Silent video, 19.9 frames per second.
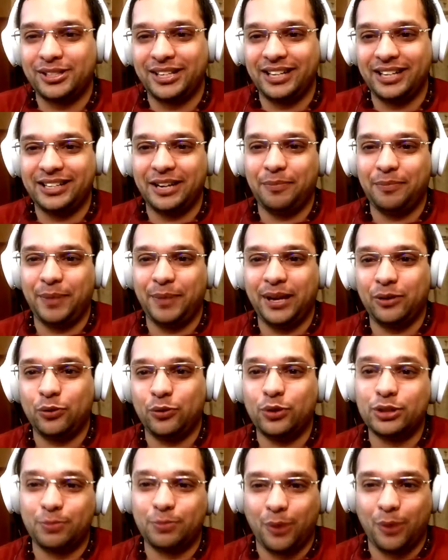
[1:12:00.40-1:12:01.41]
Xi Jinping
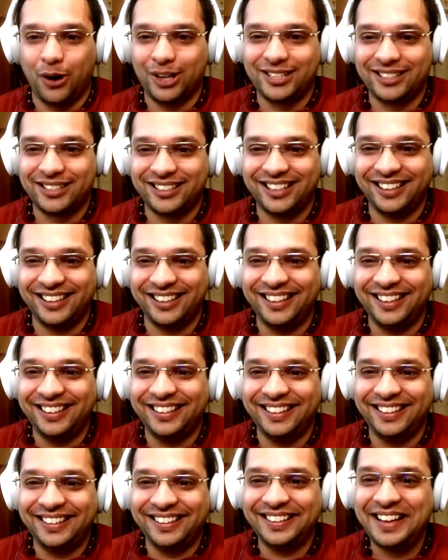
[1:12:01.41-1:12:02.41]
who's boss.
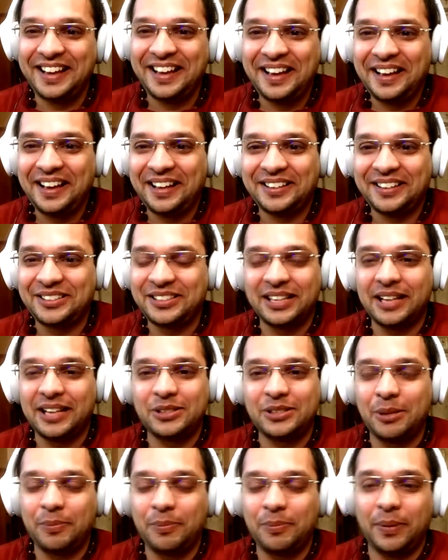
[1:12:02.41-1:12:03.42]

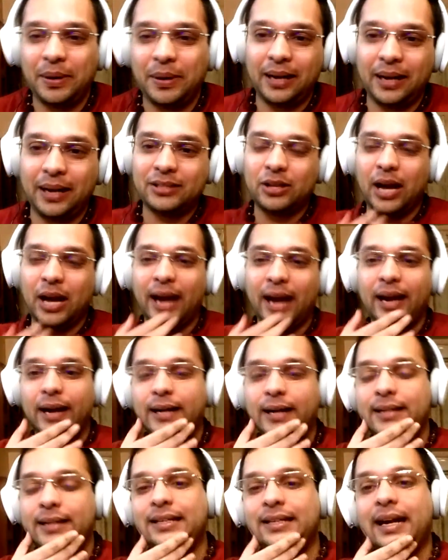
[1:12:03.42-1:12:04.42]
So I
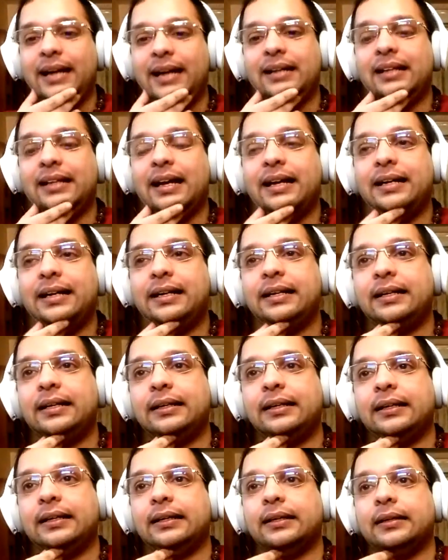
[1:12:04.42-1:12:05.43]
understand that
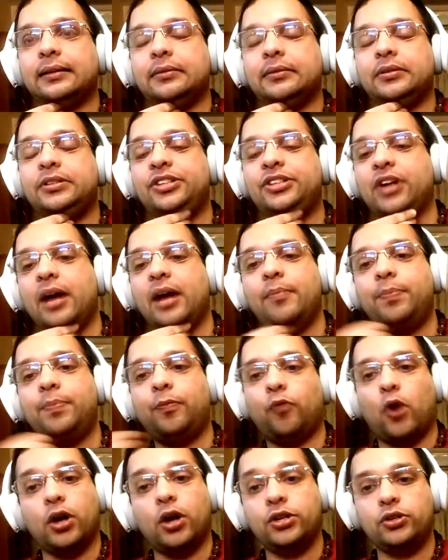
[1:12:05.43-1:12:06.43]
Trump
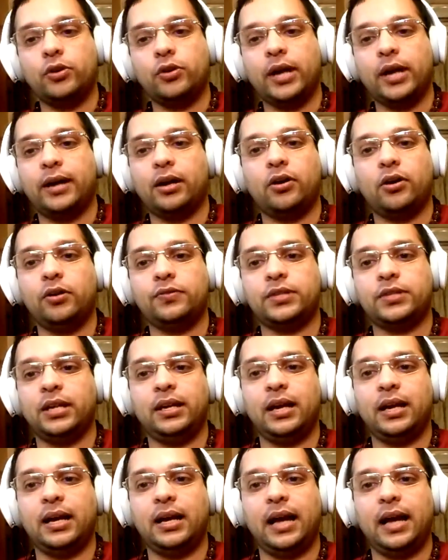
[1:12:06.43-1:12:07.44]
wants to get out of
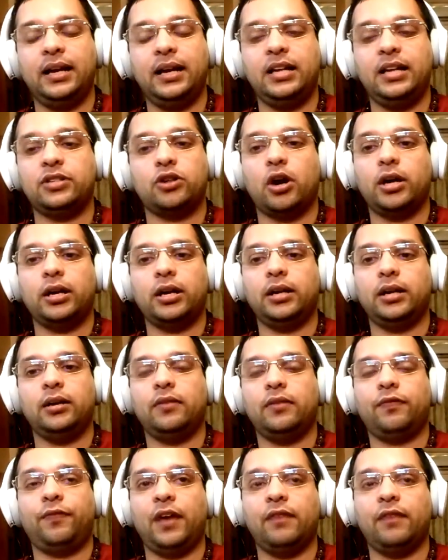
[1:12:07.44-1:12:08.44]
Syria, and he's not
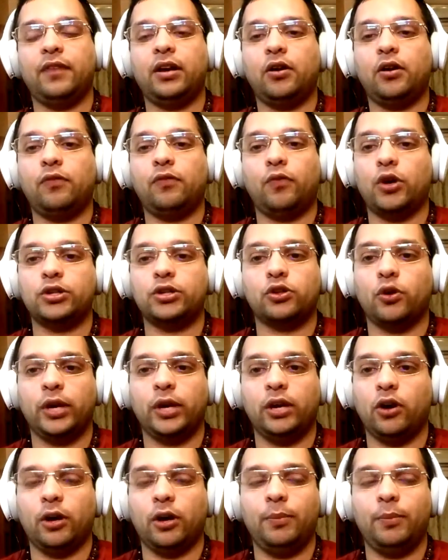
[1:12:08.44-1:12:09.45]
in favor of what's
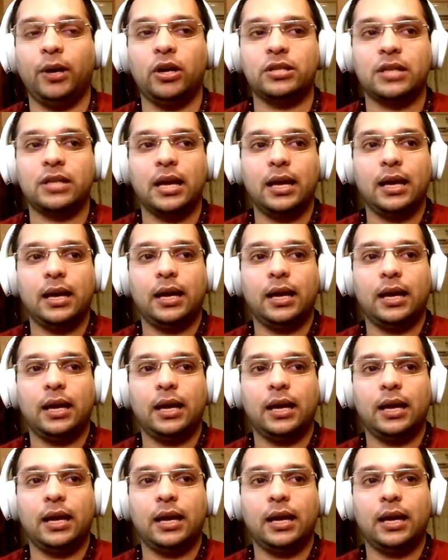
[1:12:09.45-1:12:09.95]
going on because